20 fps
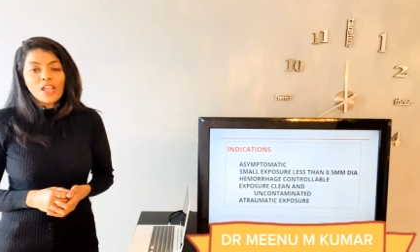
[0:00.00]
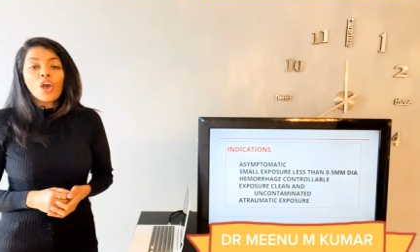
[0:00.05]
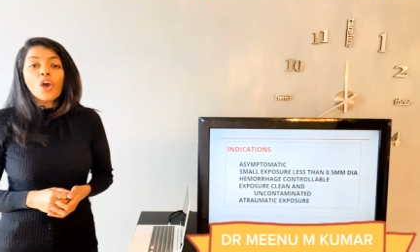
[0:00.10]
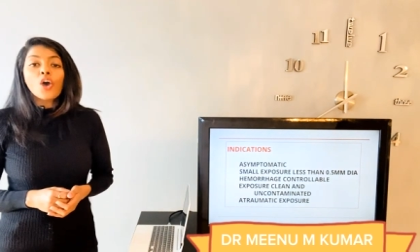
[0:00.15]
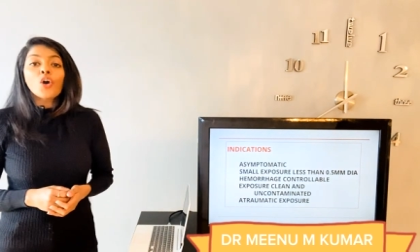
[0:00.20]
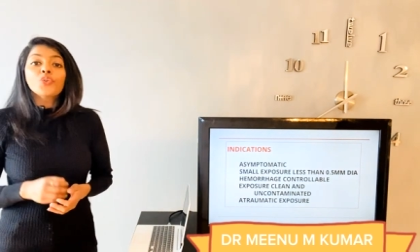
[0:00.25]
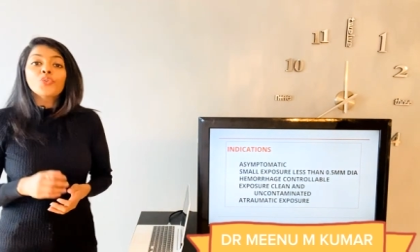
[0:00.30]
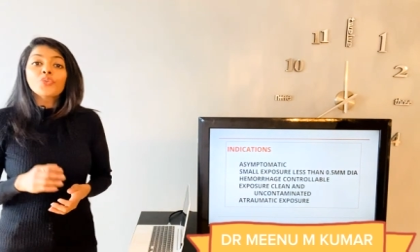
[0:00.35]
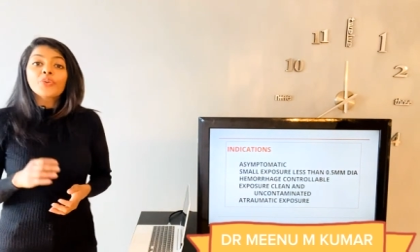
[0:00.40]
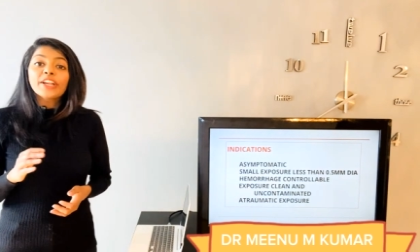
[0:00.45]

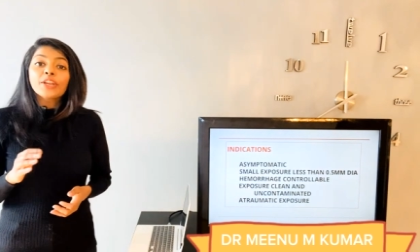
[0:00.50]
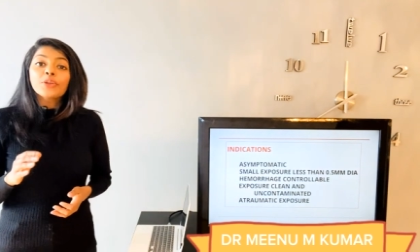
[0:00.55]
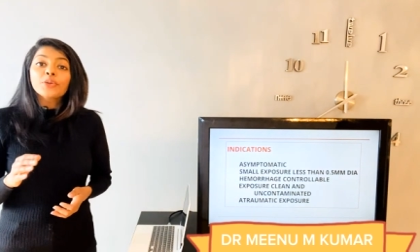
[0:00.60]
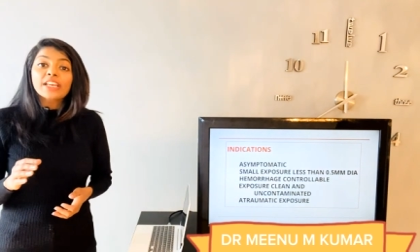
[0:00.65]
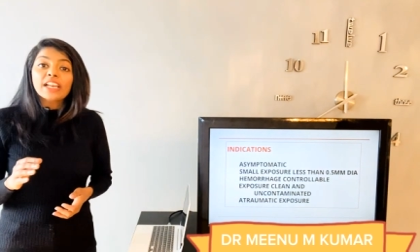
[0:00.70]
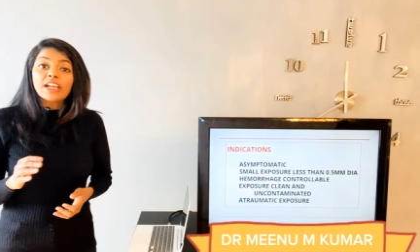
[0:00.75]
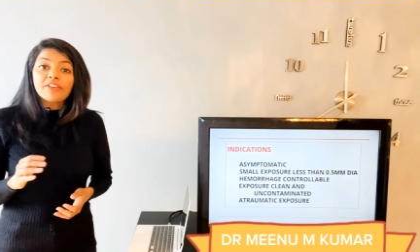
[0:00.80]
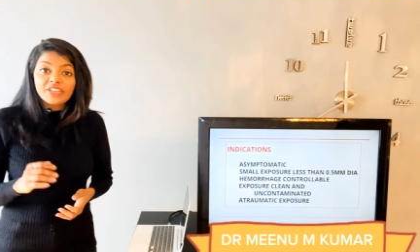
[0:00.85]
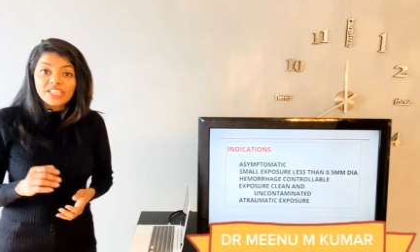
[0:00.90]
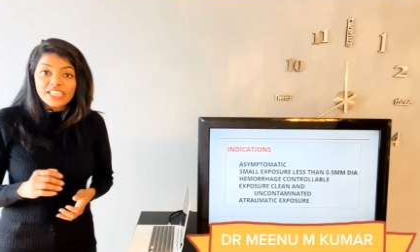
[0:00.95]
On
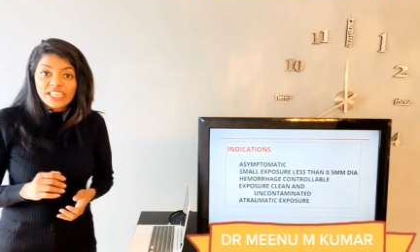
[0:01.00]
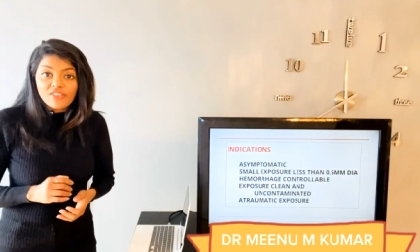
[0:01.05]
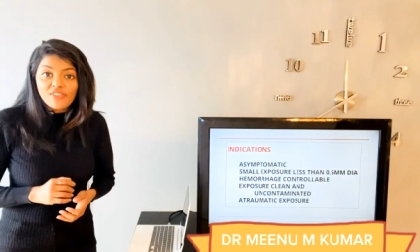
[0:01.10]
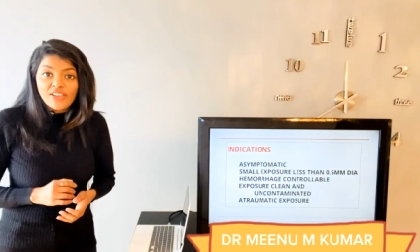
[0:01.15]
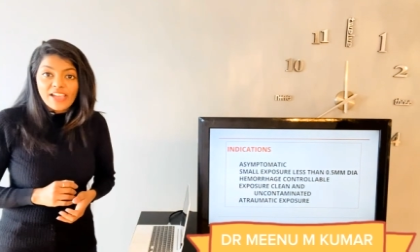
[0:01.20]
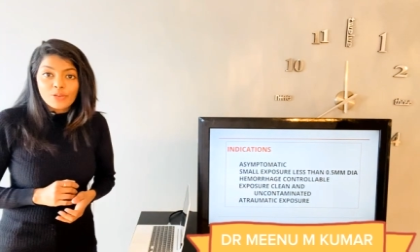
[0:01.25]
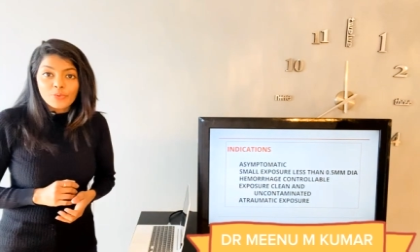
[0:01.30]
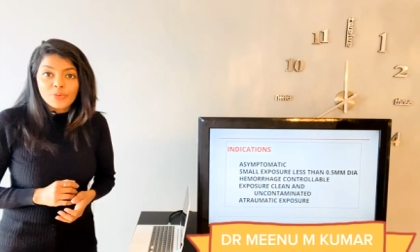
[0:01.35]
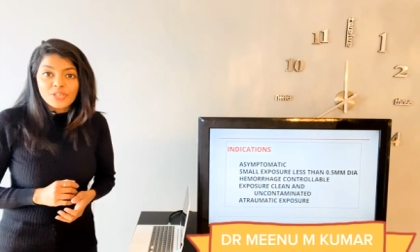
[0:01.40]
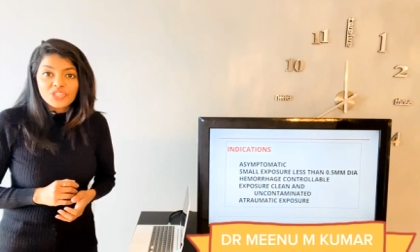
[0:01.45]
radiographic
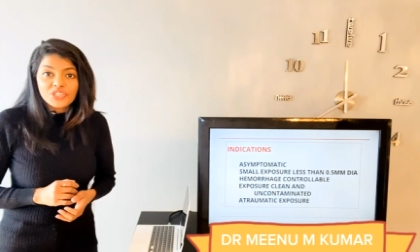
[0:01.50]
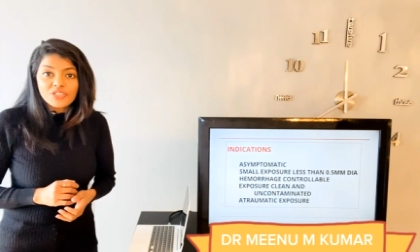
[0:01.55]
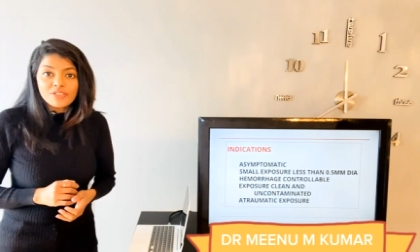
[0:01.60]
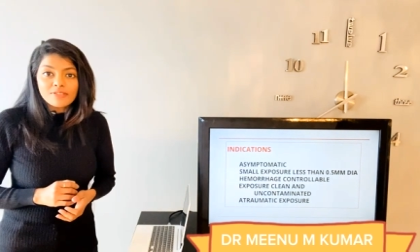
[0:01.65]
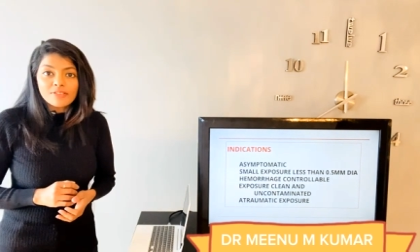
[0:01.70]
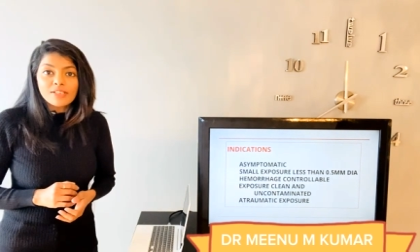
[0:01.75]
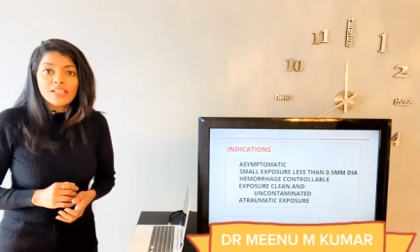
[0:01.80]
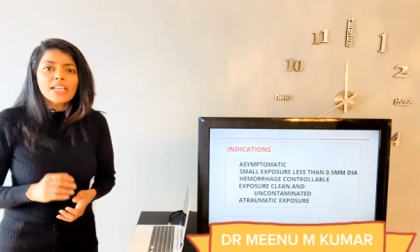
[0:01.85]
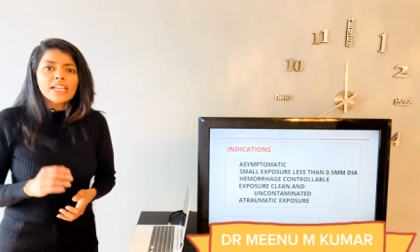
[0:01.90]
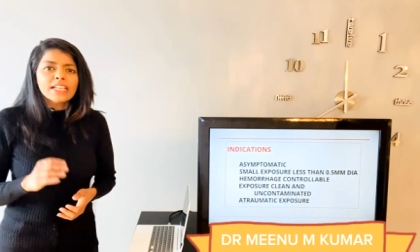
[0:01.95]
evaluation,
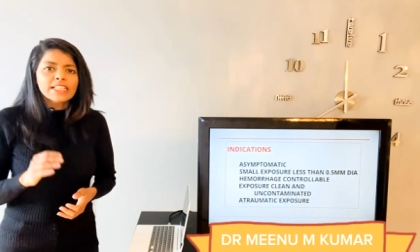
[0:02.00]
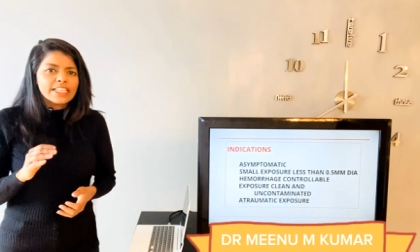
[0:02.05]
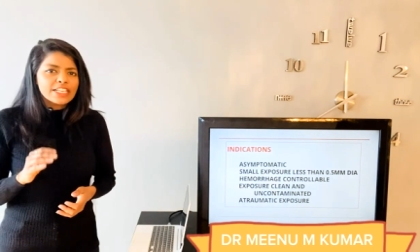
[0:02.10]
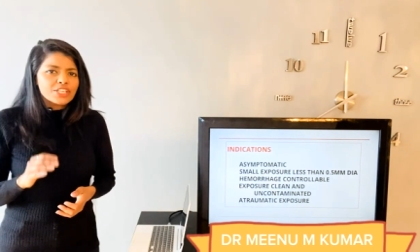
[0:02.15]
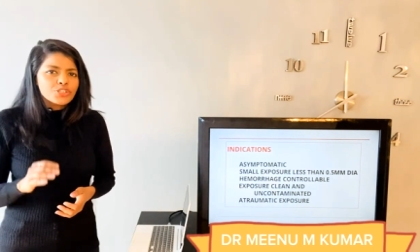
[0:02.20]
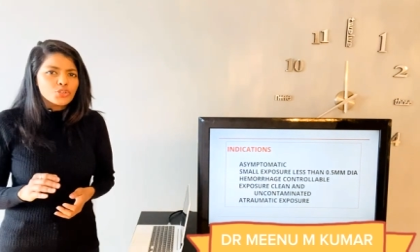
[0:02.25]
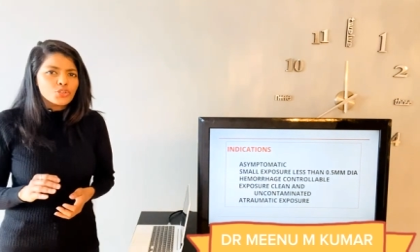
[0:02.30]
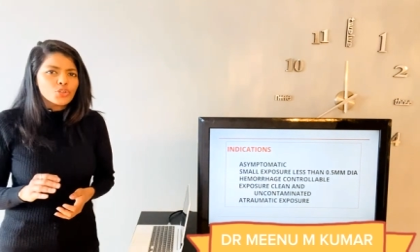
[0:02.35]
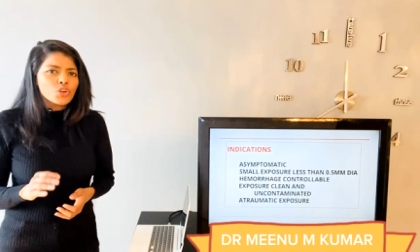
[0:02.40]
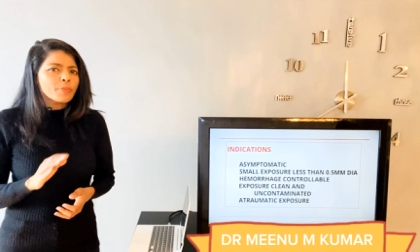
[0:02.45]
there
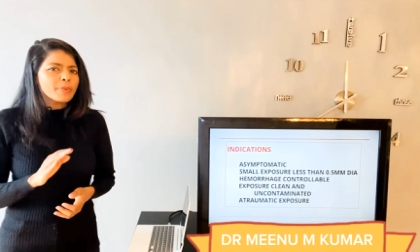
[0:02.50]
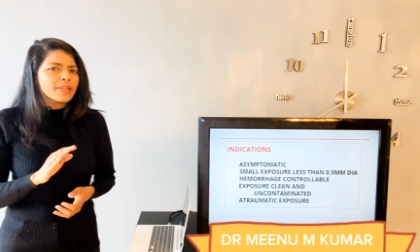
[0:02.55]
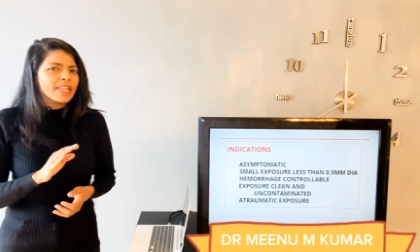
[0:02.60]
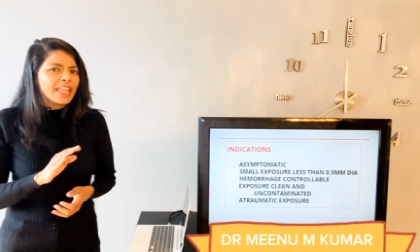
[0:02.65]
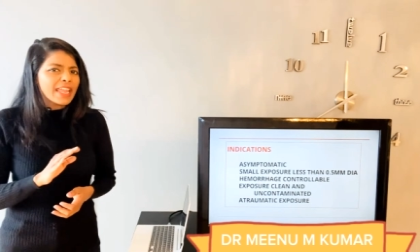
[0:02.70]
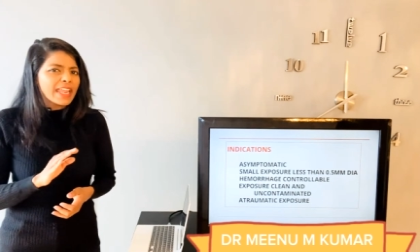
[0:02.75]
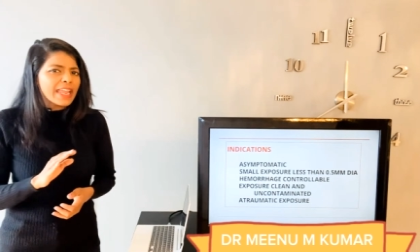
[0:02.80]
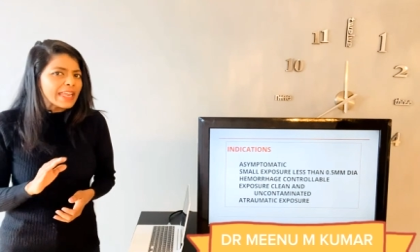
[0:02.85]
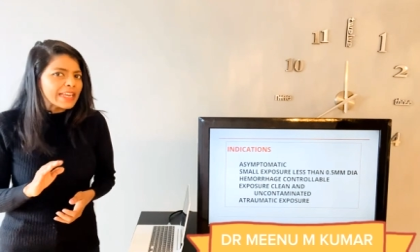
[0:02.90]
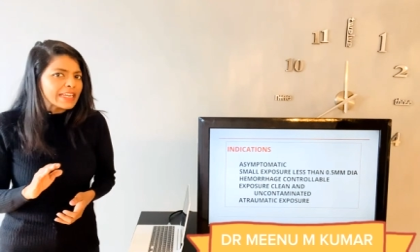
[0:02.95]
should not be
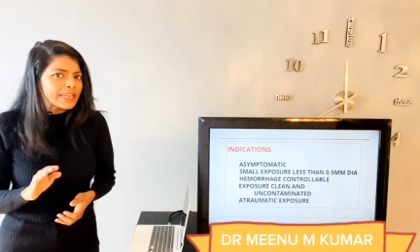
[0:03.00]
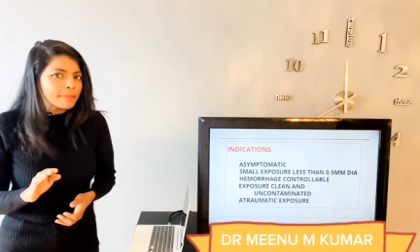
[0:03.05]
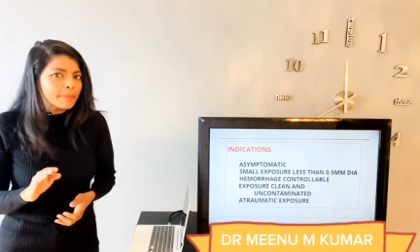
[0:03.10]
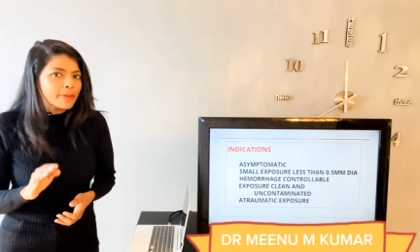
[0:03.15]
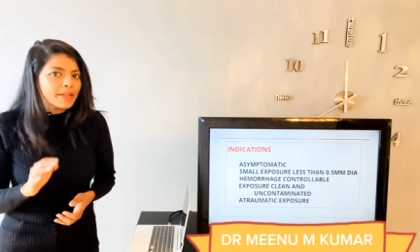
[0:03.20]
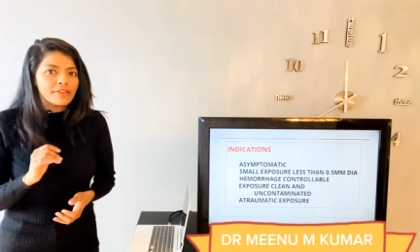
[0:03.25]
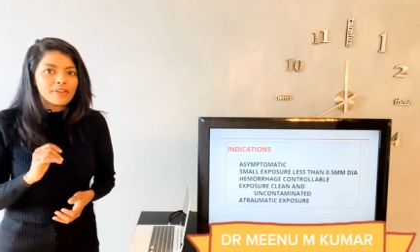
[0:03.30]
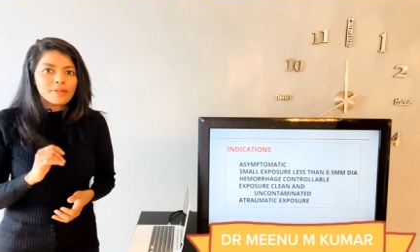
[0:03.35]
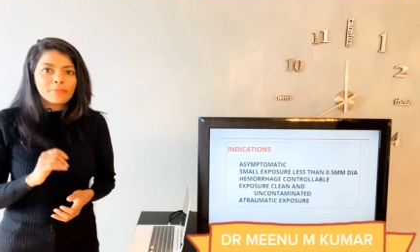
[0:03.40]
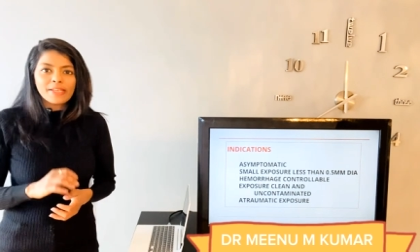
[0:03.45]
any
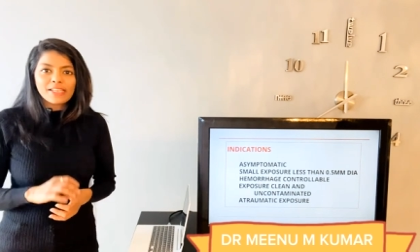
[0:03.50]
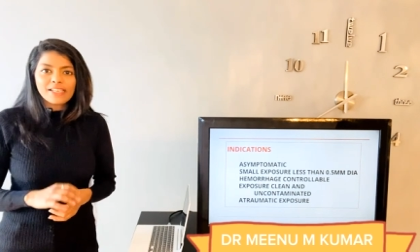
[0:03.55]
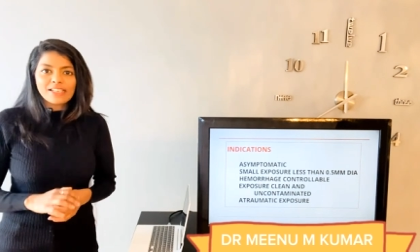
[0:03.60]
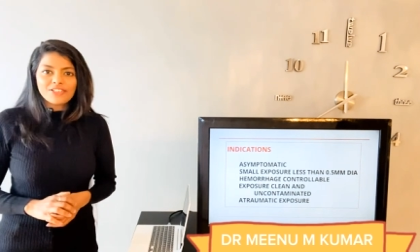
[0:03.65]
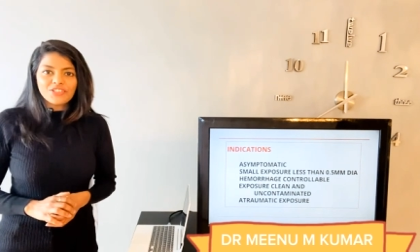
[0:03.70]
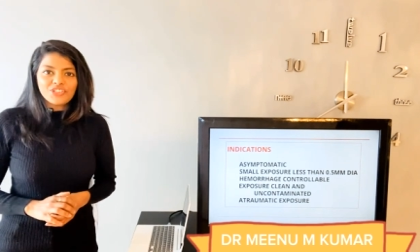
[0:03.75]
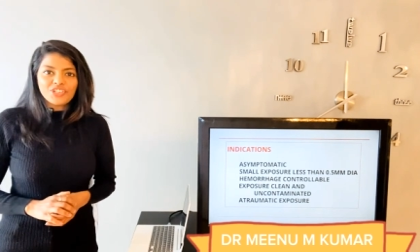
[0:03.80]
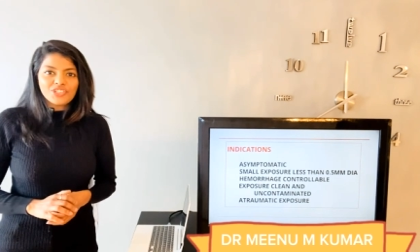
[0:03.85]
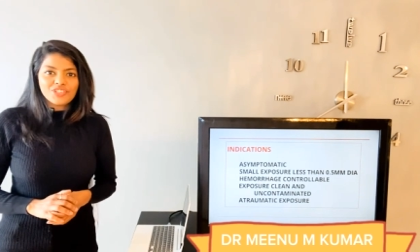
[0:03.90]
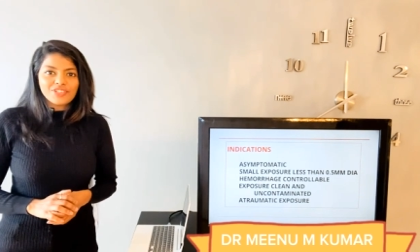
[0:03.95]
periapical
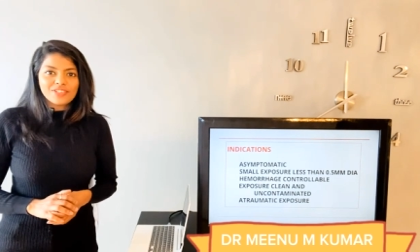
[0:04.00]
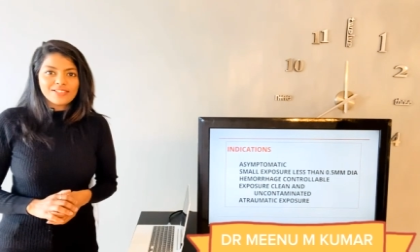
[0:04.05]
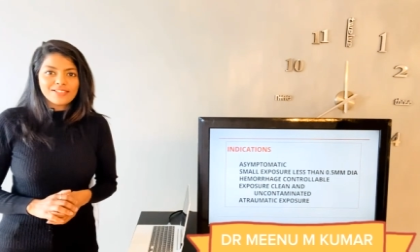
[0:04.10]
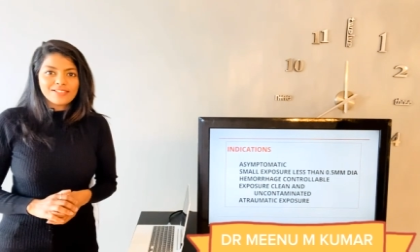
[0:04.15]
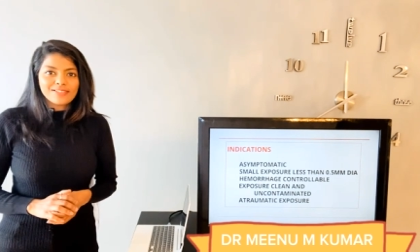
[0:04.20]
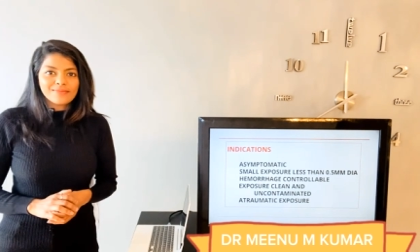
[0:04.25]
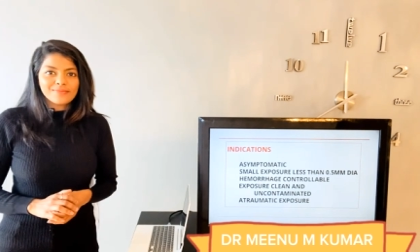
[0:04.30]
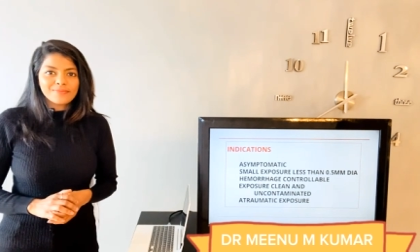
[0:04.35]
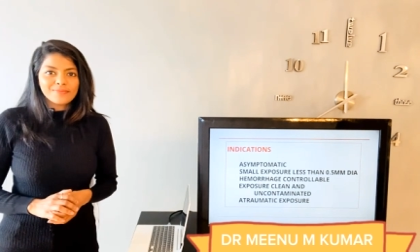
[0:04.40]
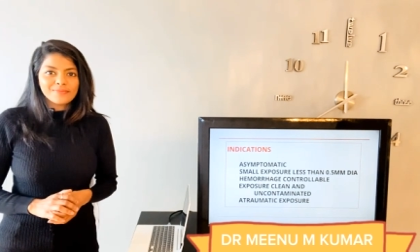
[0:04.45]
changes.